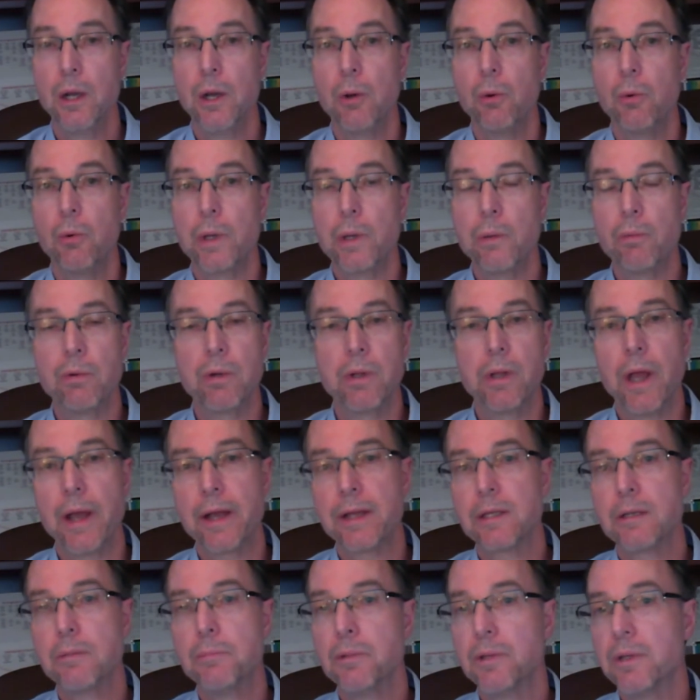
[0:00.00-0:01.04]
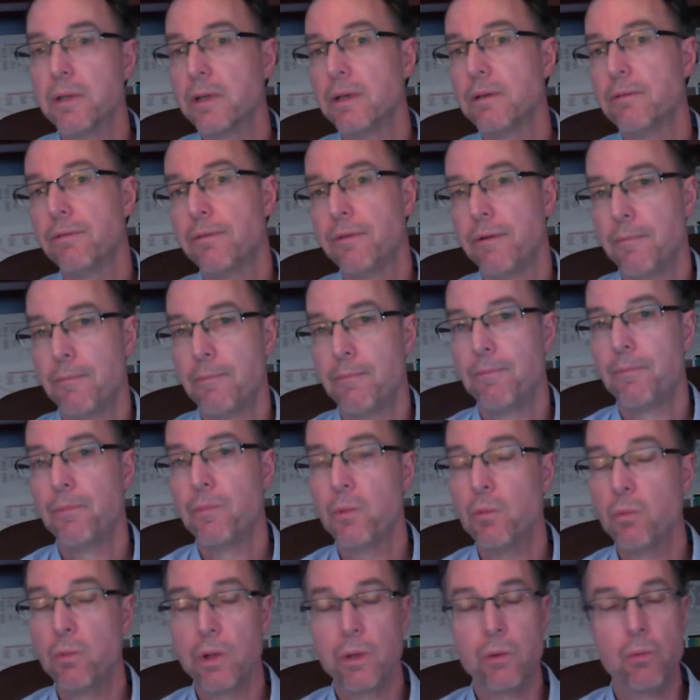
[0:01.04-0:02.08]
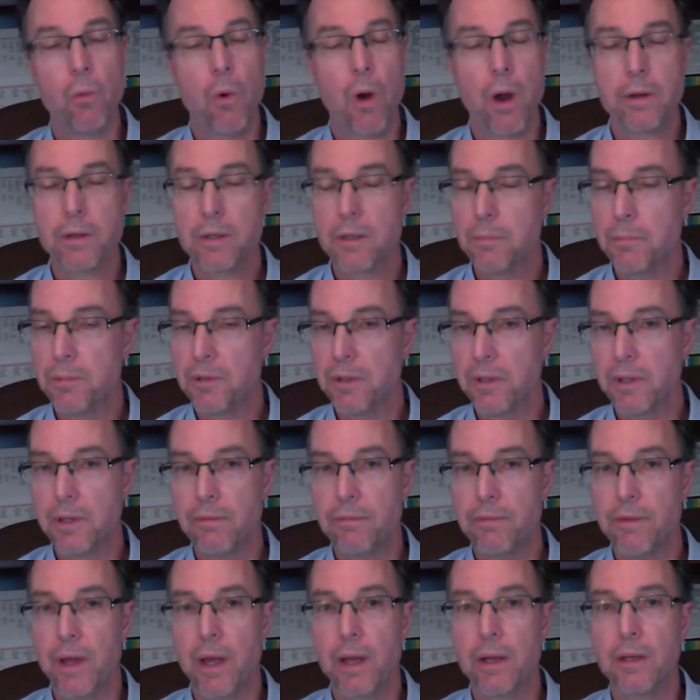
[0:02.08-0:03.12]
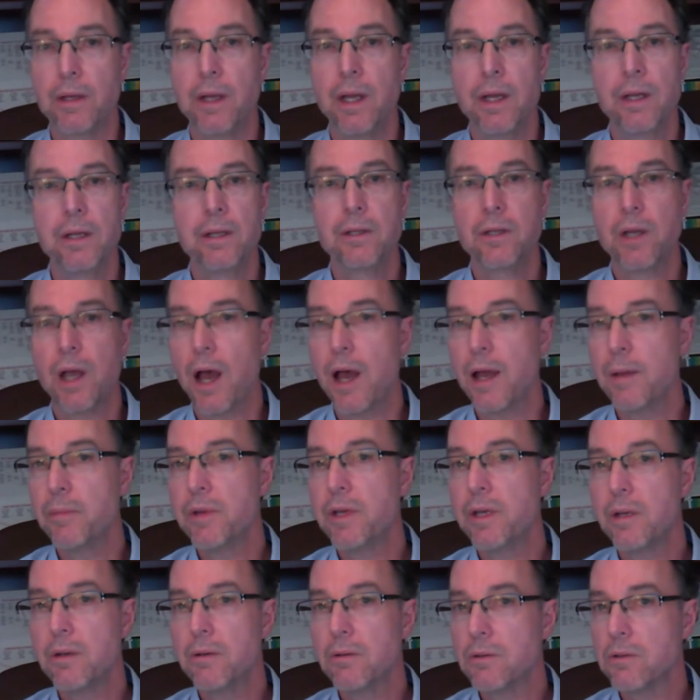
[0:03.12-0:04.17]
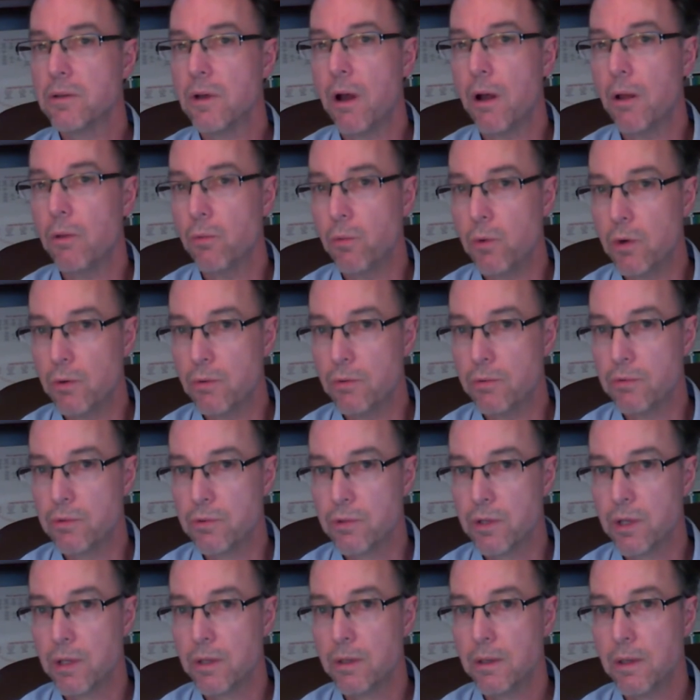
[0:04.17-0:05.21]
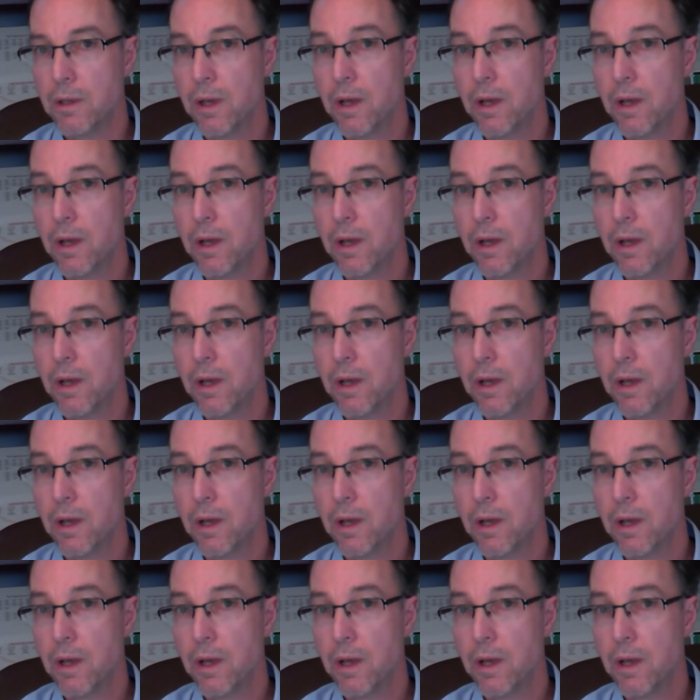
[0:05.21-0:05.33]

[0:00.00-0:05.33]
We would like to believe, we want to believe that time heals all wounds.